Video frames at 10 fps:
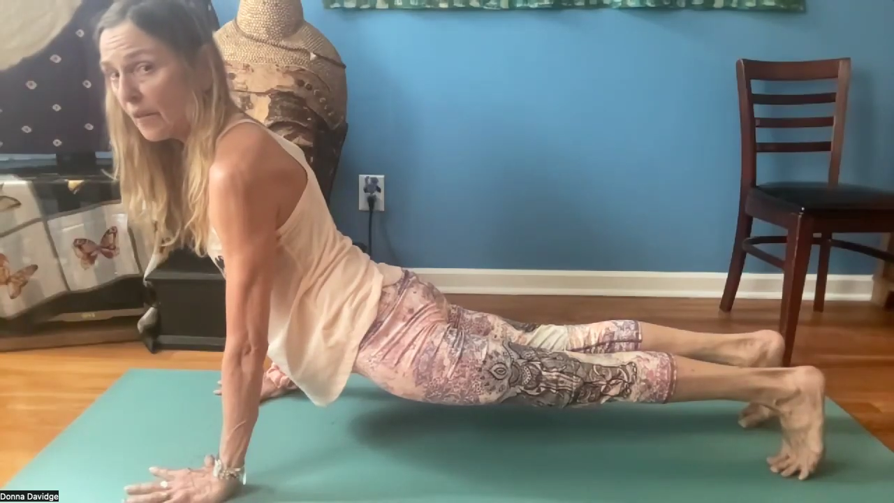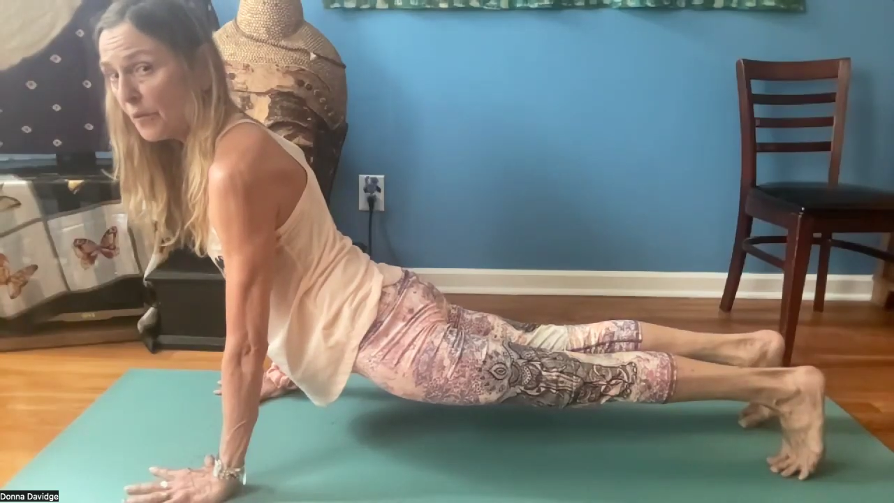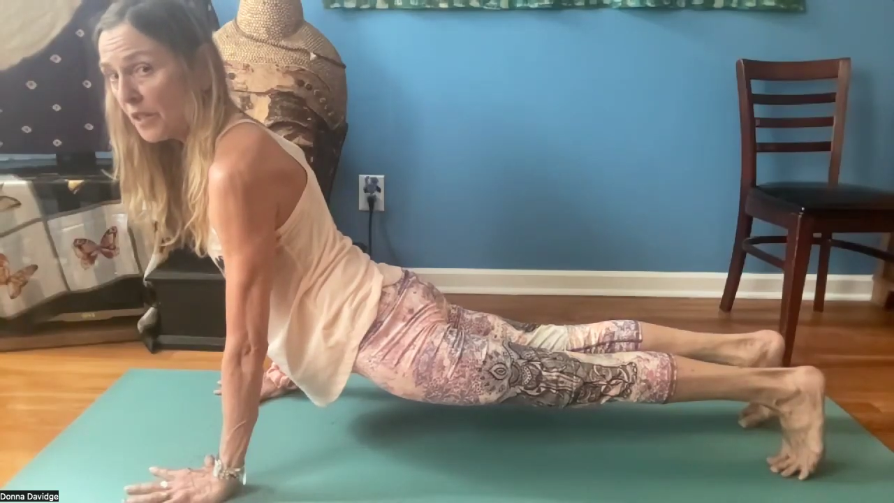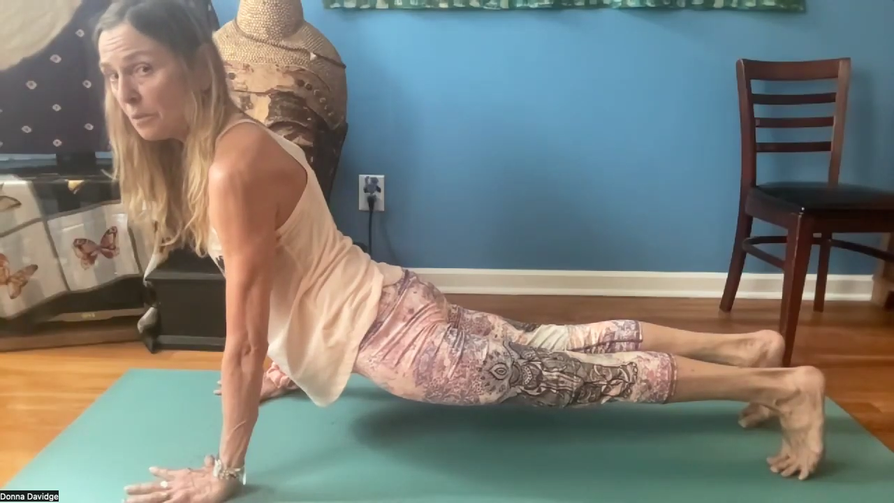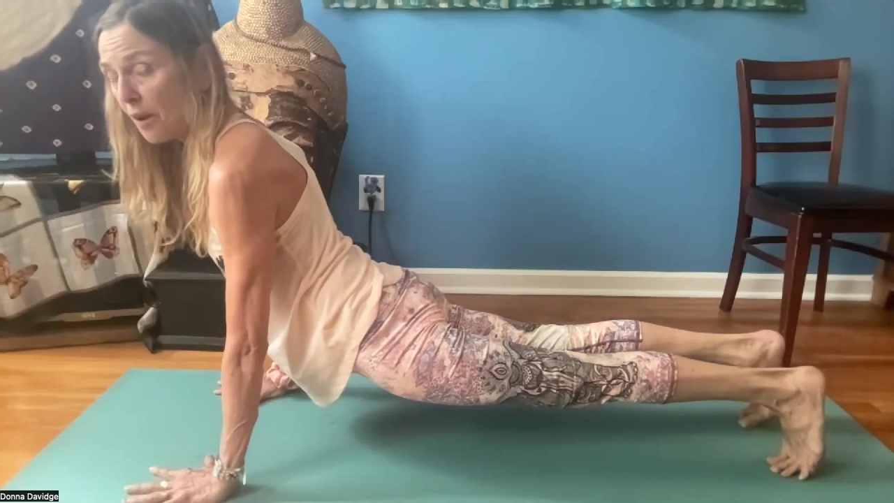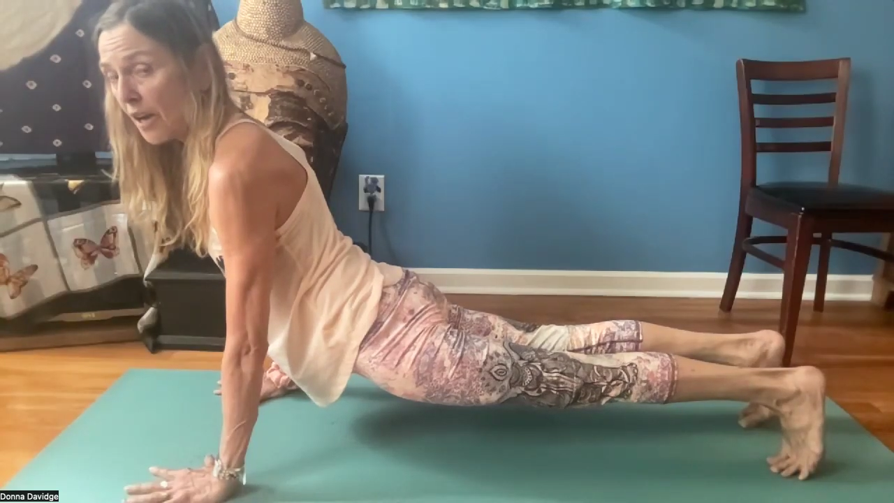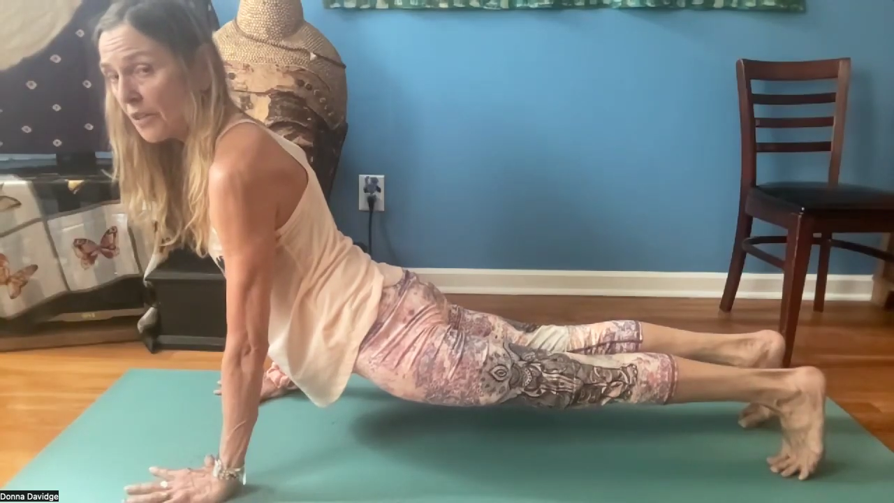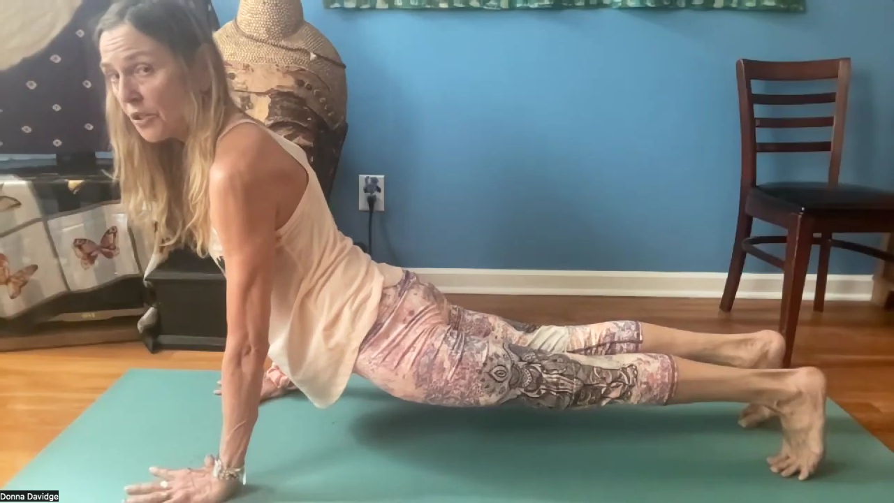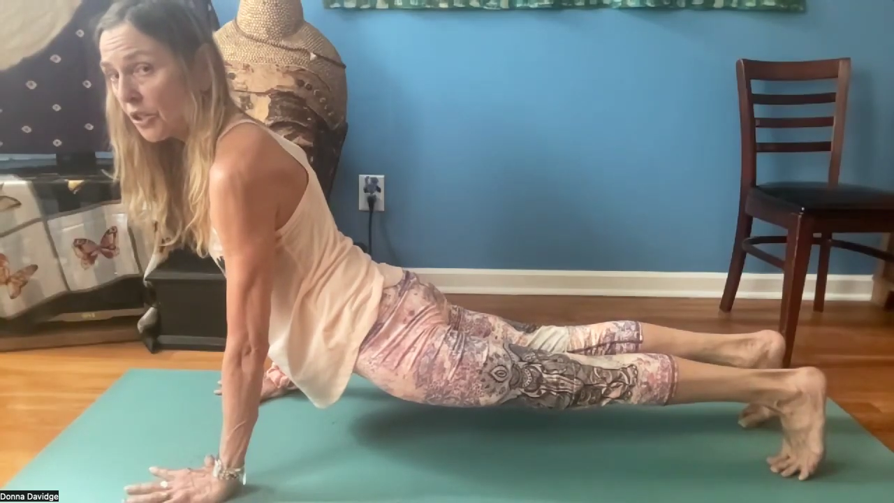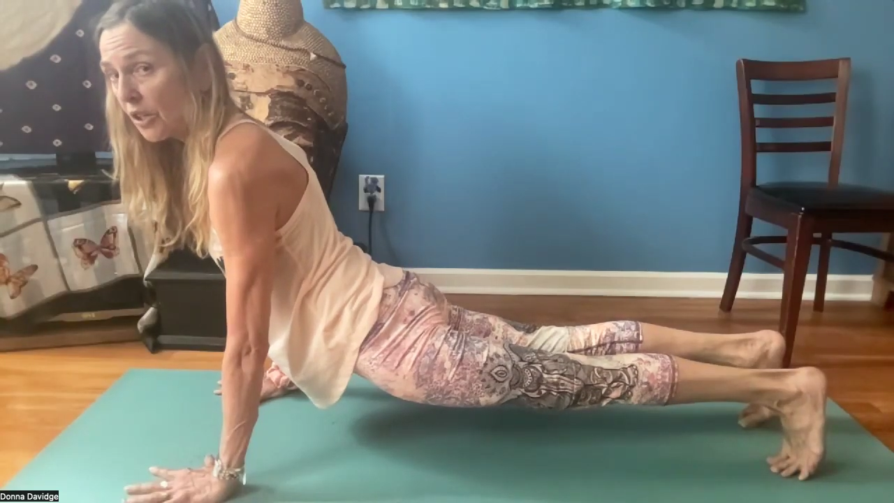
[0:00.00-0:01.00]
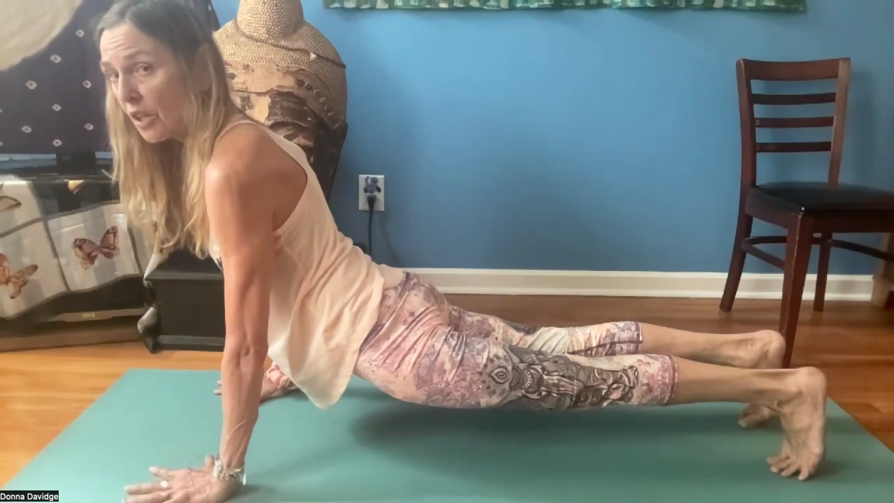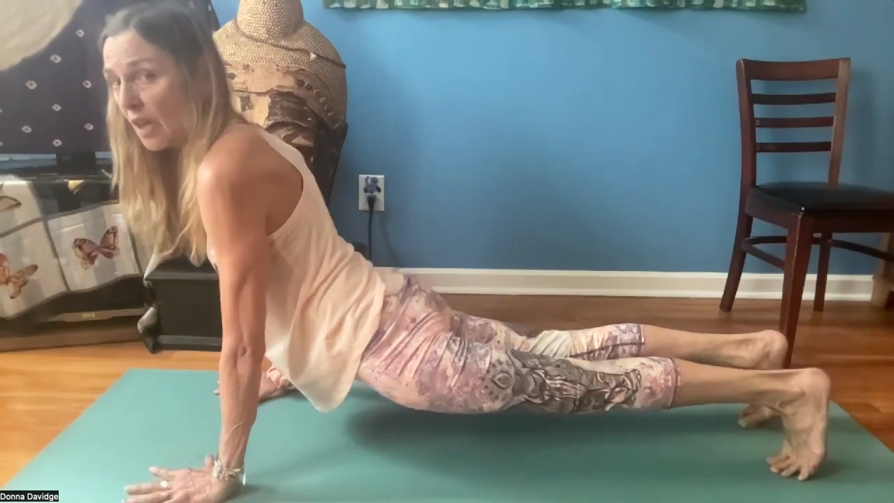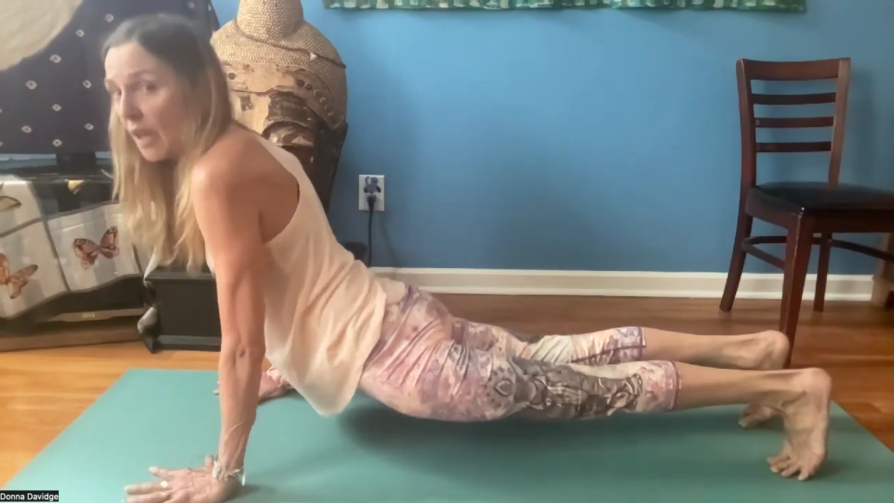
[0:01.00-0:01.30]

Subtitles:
in this posture?